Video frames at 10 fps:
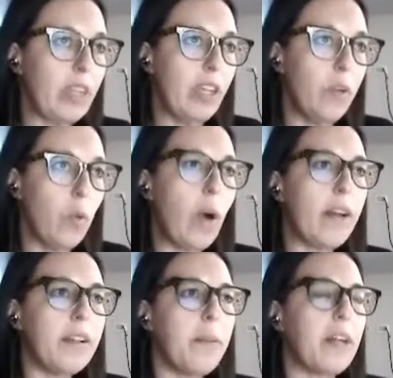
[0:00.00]

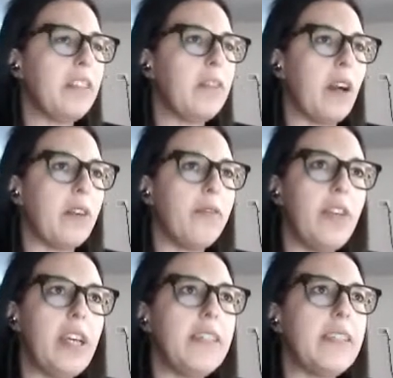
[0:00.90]
One particular
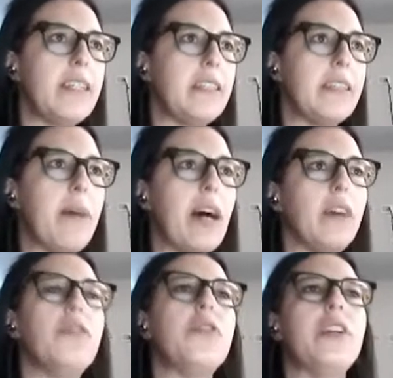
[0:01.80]
thing is
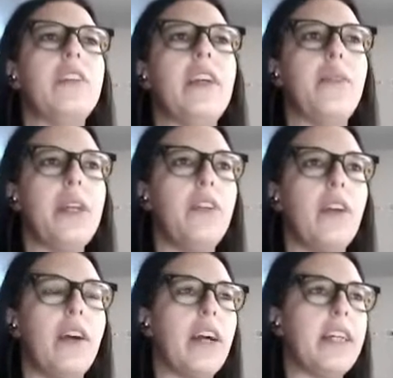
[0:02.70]
about the
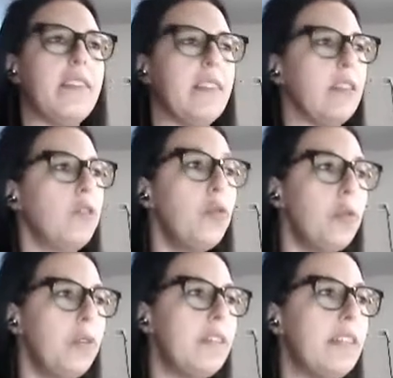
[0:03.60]
radiolarite
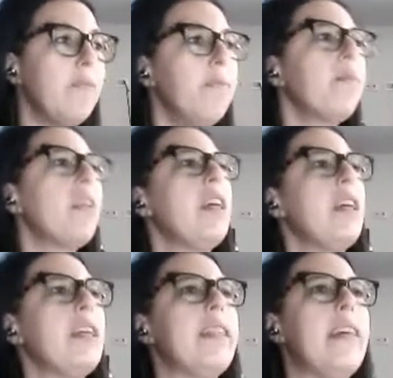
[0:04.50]
tools,
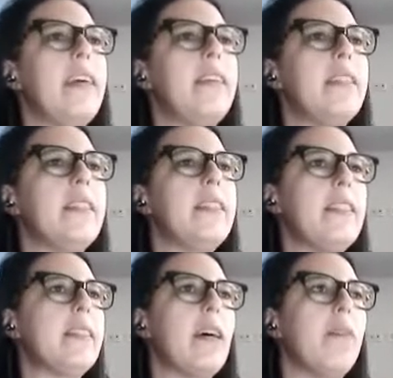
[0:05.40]
that
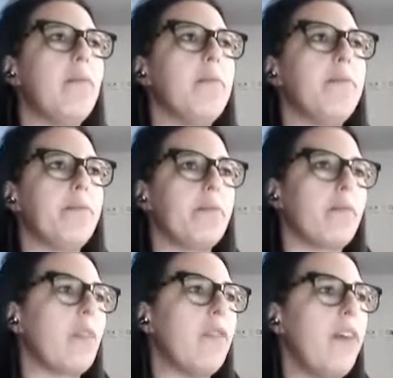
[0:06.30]
since a
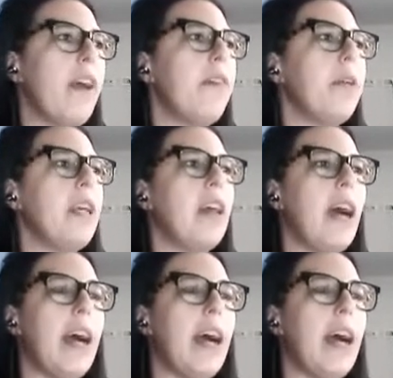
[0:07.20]
very high